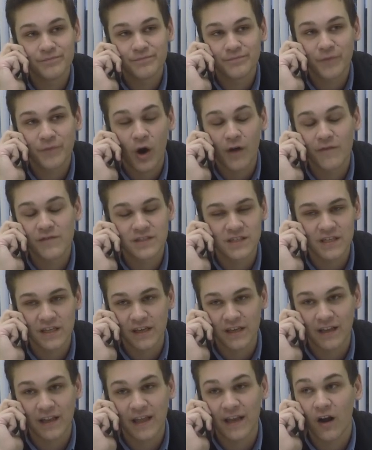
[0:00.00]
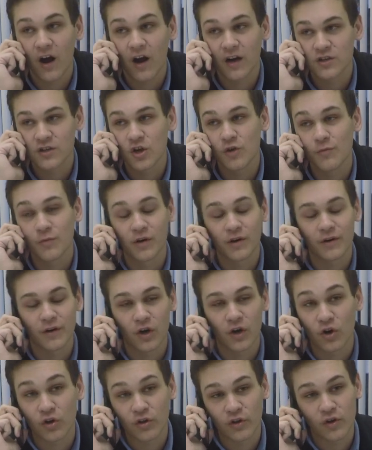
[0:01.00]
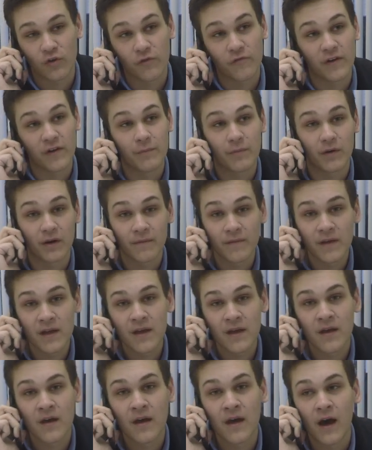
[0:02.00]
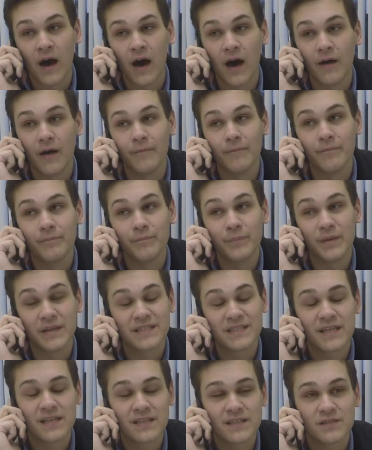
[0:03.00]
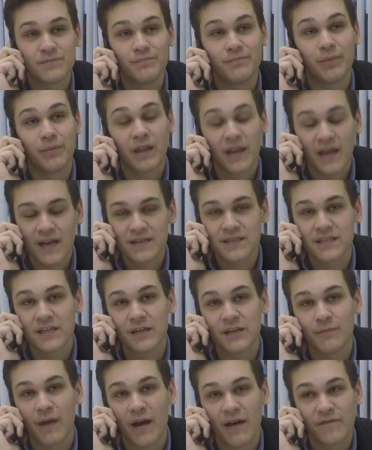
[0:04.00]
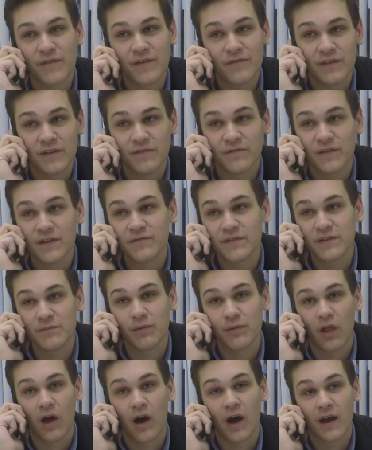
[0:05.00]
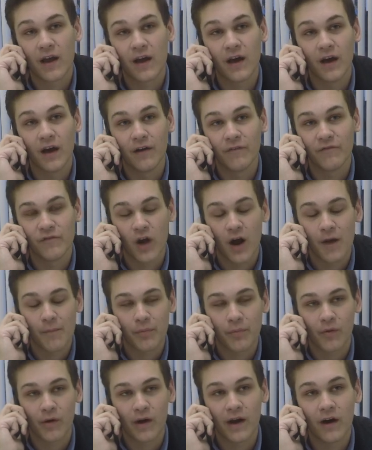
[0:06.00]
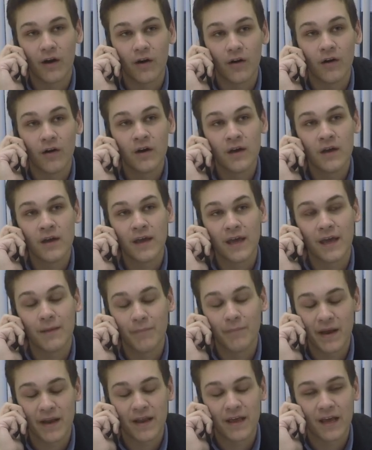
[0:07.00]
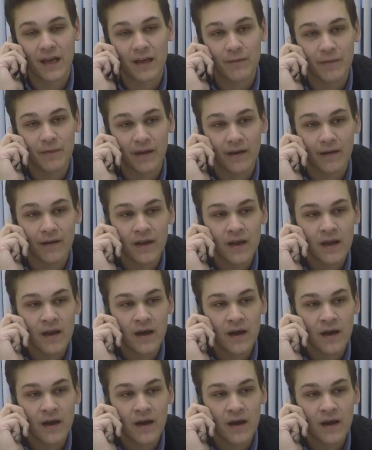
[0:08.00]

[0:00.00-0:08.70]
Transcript: harvesting in late October, early November. But since planting my 50-50 block of nonpareil and Bennett Hickman,